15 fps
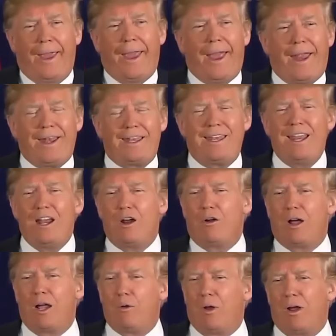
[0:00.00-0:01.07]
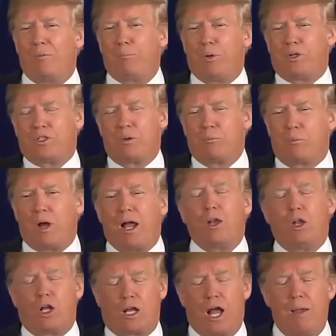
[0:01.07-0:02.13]
And, you know, I, I put some, I
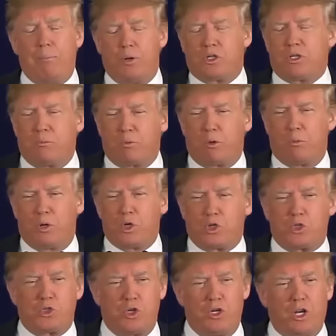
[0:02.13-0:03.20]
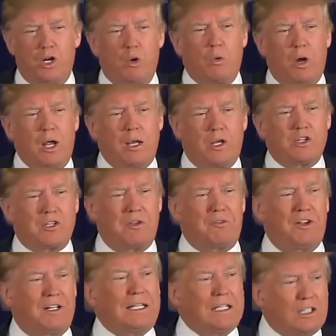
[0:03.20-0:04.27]
look, I put some commercials on, you know why? Because I
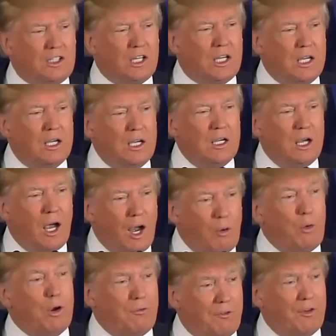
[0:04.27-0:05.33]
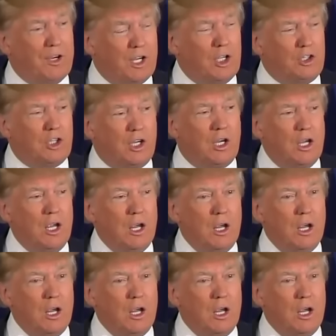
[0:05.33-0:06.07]
felt guilty. I really felt guilty.